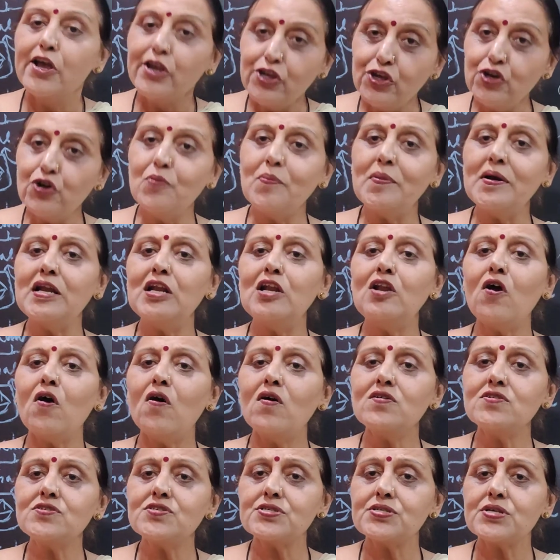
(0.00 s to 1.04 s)
Human
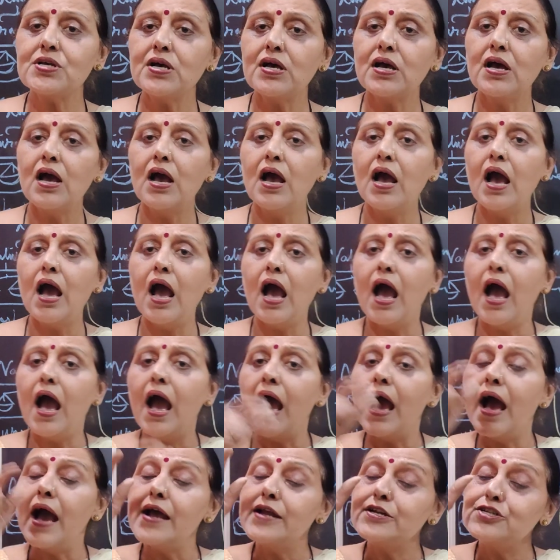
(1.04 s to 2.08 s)
laws,
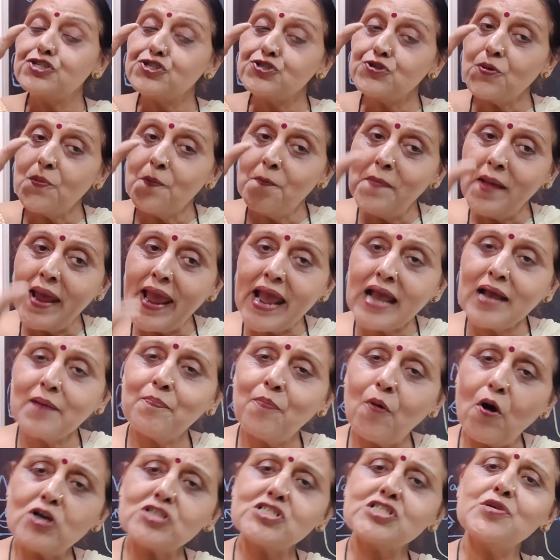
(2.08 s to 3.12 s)
to
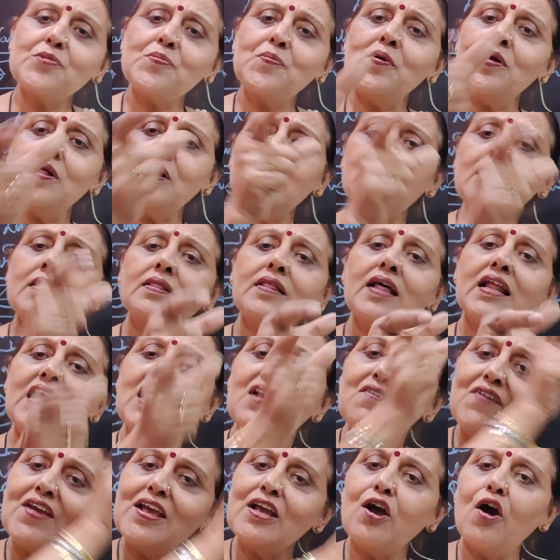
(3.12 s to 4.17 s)
make possible the
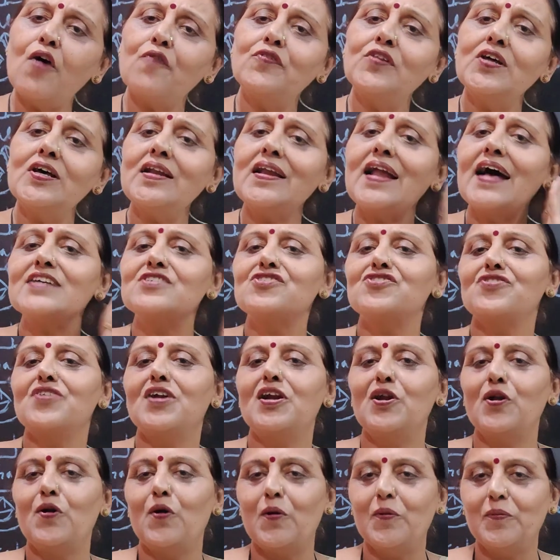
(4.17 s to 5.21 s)
living of the
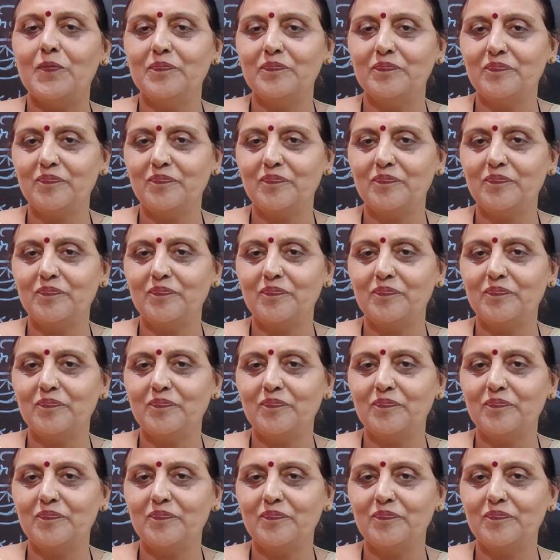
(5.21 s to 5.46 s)
natural law.